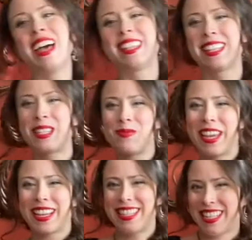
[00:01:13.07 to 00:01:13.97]
Let's make
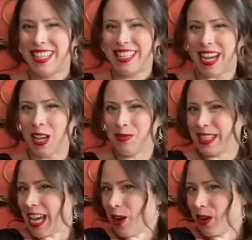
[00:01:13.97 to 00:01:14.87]
a tea time
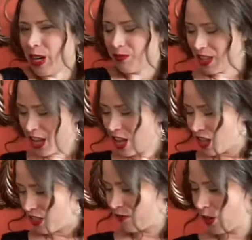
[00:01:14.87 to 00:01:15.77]
sour.
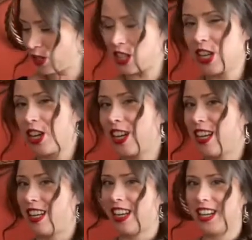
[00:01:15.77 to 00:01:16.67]
The first thing you're gonna
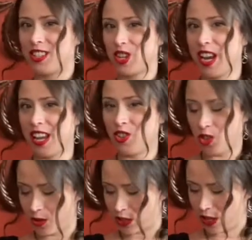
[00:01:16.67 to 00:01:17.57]
need is your hand
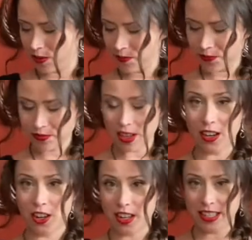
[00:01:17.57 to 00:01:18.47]
juicer, and
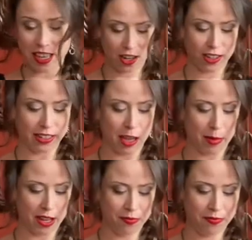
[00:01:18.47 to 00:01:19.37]
you're gonna take your
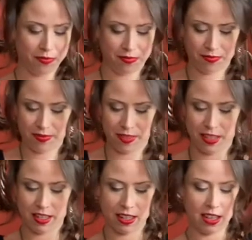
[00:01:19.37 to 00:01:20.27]
lemon
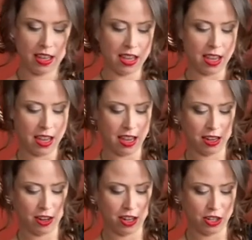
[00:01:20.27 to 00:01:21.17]
and
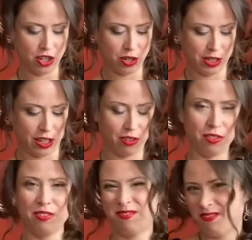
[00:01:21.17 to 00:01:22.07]
you're gonna juice it
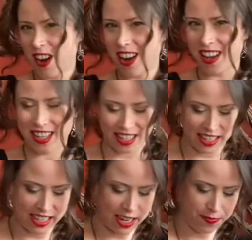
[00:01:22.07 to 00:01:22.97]
right on into the
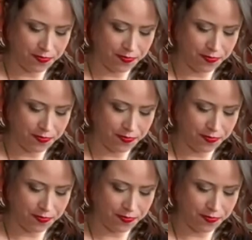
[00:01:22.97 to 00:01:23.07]
tip.